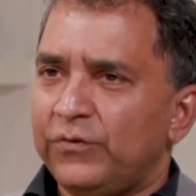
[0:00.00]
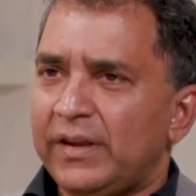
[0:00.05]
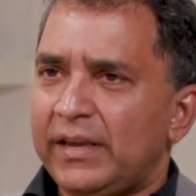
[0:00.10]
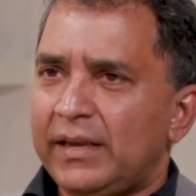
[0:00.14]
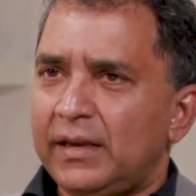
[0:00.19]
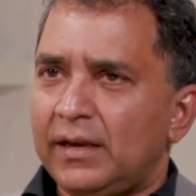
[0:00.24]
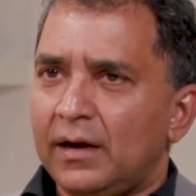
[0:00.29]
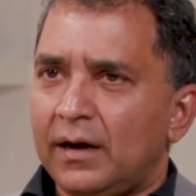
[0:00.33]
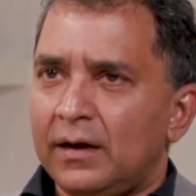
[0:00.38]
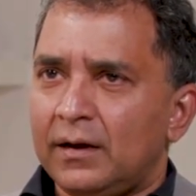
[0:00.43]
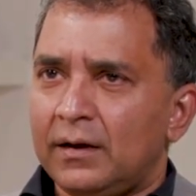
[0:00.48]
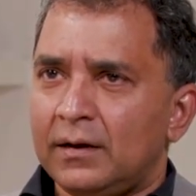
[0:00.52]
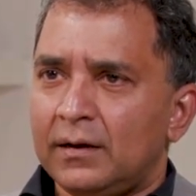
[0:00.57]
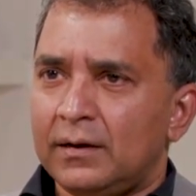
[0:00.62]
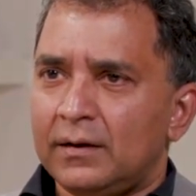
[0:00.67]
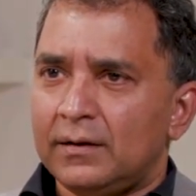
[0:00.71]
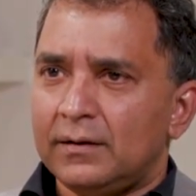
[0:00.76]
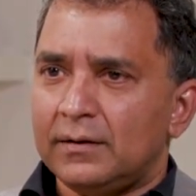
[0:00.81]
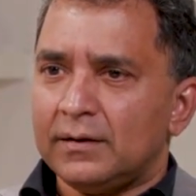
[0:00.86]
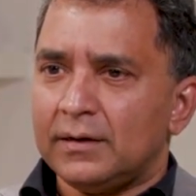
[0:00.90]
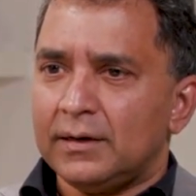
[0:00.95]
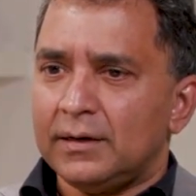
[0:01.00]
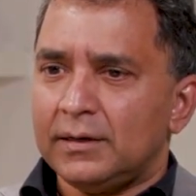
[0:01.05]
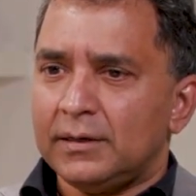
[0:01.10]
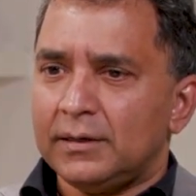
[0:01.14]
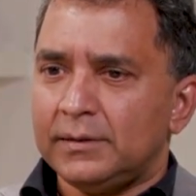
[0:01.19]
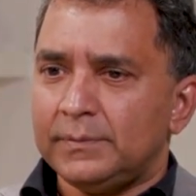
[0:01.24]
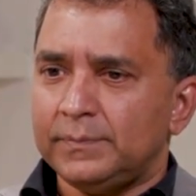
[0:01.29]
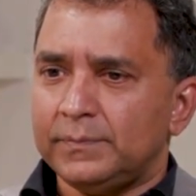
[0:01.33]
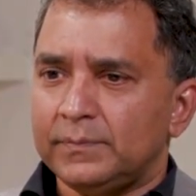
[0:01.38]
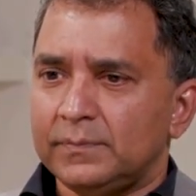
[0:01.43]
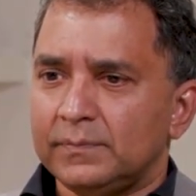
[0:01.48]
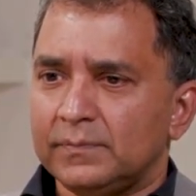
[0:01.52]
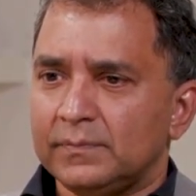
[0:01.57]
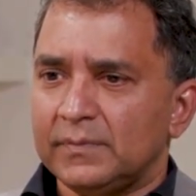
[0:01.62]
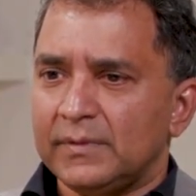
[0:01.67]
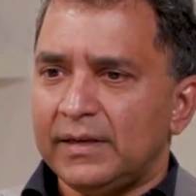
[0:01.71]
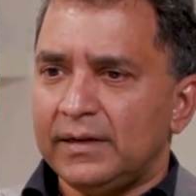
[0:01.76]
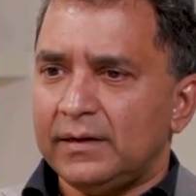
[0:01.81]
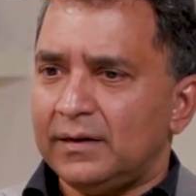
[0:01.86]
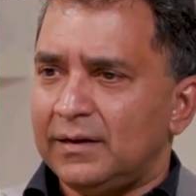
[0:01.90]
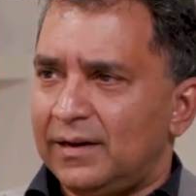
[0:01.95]
We are
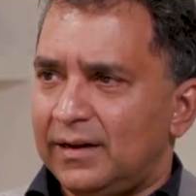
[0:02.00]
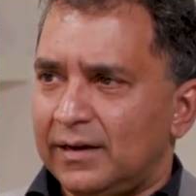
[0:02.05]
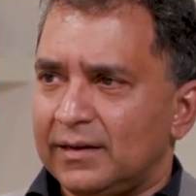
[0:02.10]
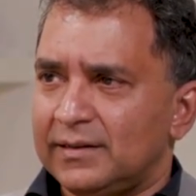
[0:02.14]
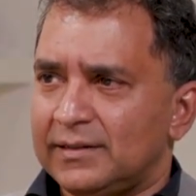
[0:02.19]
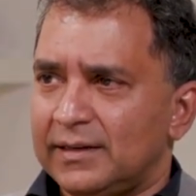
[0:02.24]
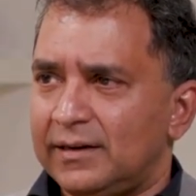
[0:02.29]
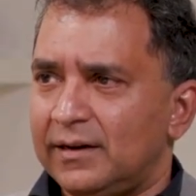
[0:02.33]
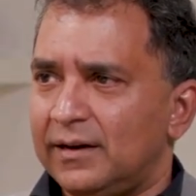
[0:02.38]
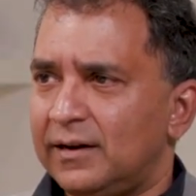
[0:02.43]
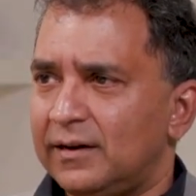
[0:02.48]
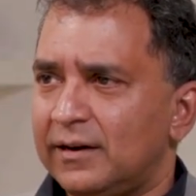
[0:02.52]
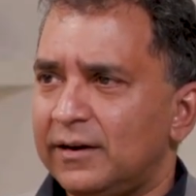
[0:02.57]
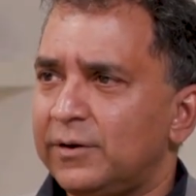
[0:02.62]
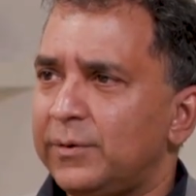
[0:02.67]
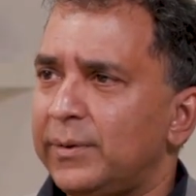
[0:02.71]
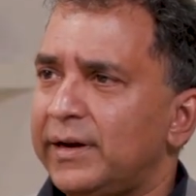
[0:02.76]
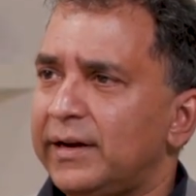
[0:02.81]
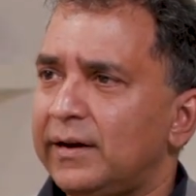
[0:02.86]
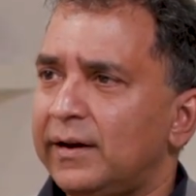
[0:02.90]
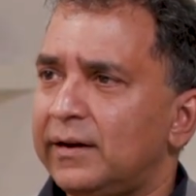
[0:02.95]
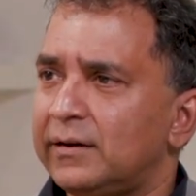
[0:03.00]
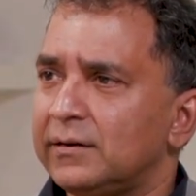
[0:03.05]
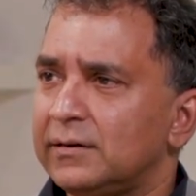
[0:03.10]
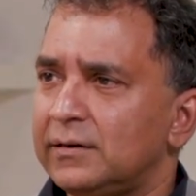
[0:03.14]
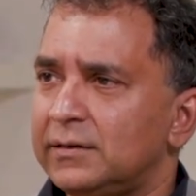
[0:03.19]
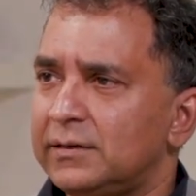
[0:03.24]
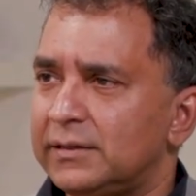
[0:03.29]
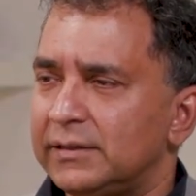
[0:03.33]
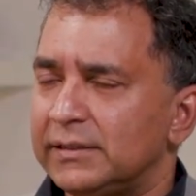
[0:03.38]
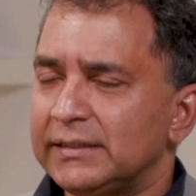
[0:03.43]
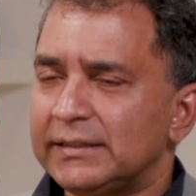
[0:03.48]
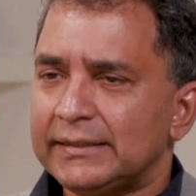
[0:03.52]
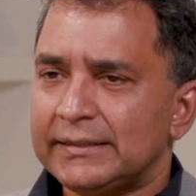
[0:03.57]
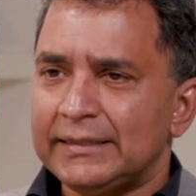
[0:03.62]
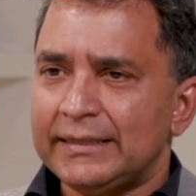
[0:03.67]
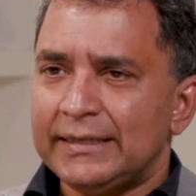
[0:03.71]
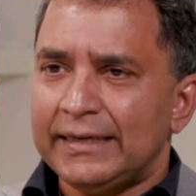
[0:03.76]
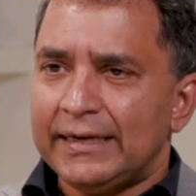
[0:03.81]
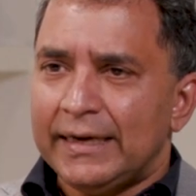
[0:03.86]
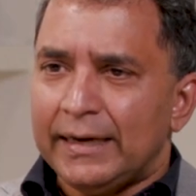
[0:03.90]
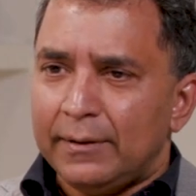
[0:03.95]
in, like I said, 129 countries,
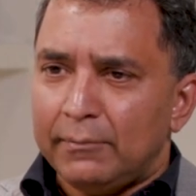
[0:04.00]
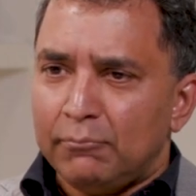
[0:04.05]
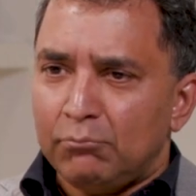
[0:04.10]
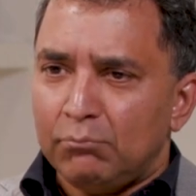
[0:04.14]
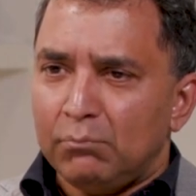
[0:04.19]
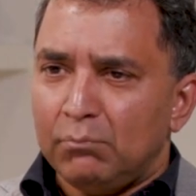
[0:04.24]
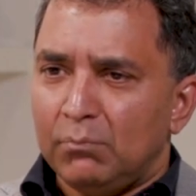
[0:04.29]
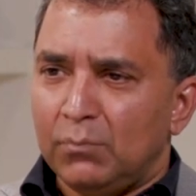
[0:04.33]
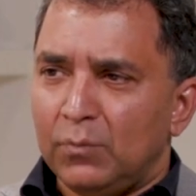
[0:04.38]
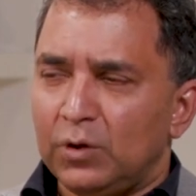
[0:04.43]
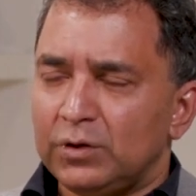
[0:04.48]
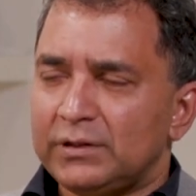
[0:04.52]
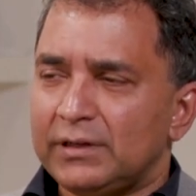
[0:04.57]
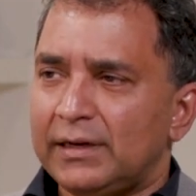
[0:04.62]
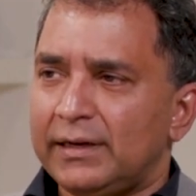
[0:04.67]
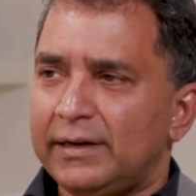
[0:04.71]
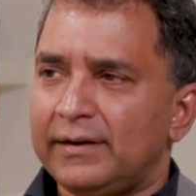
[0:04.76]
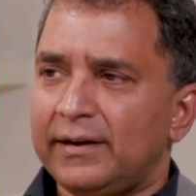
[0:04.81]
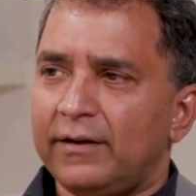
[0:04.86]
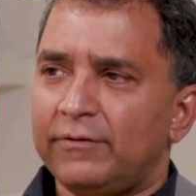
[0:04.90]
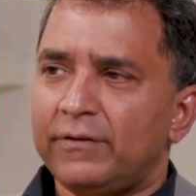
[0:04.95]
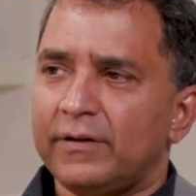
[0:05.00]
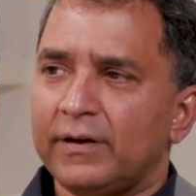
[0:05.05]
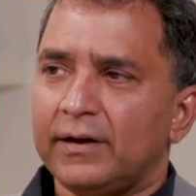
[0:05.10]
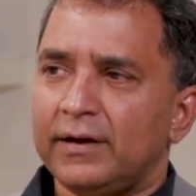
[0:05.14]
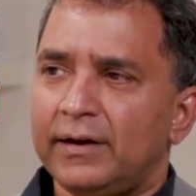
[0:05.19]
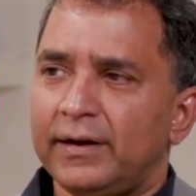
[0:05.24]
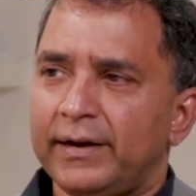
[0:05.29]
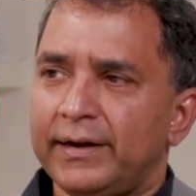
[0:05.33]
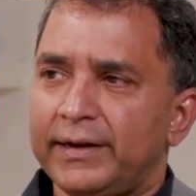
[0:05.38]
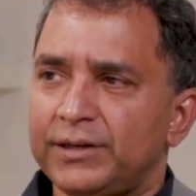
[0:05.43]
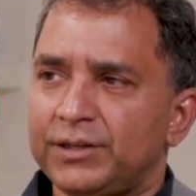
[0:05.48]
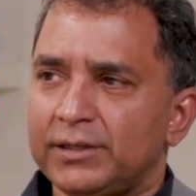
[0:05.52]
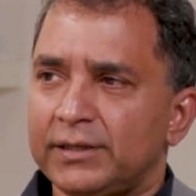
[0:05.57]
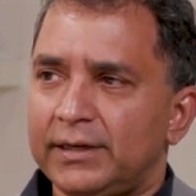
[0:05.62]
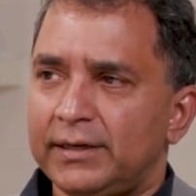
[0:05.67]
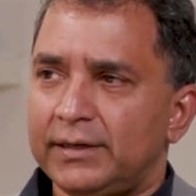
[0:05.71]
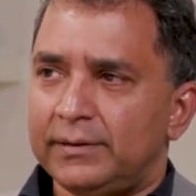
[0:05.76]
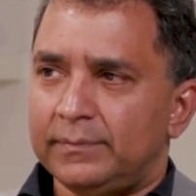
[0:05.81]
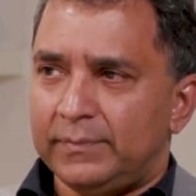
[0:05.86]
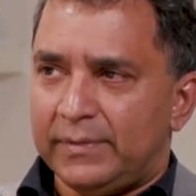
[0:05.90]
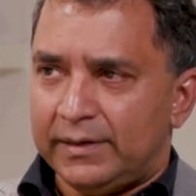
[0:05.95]
mostly in Africa and
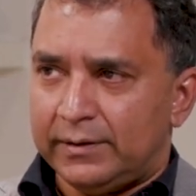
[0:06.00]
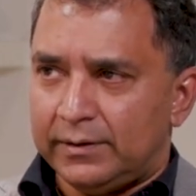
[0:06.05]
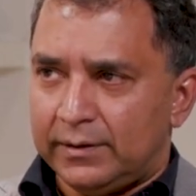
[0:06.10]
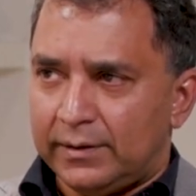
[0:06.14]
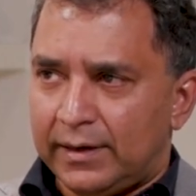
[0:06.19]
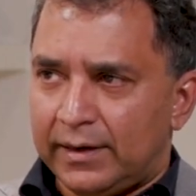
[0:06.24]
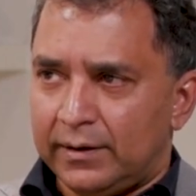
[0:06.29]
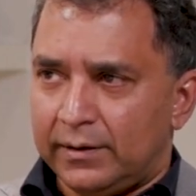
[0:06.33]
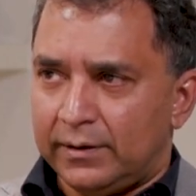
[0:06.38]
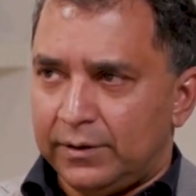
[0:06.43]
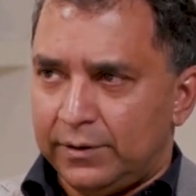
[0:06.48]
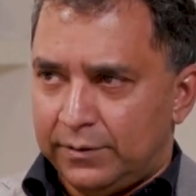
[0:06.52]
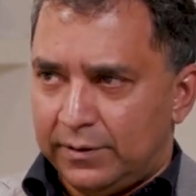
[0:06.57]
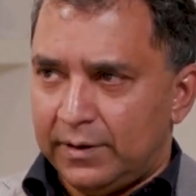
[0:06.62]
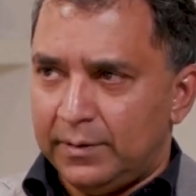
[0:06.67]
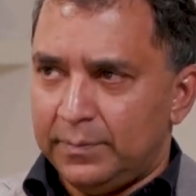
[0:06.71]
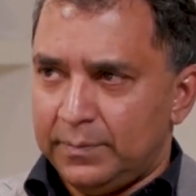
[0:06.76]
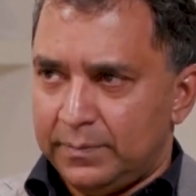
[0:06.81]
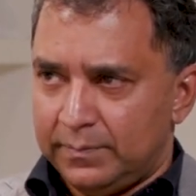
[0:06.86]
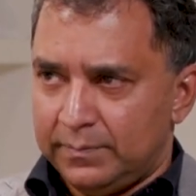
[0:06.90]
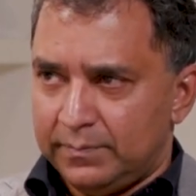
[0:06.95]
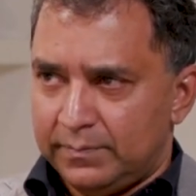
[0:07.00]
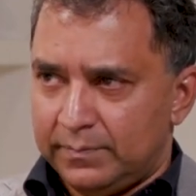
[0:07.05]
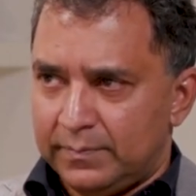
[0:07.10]
Asia and Europe.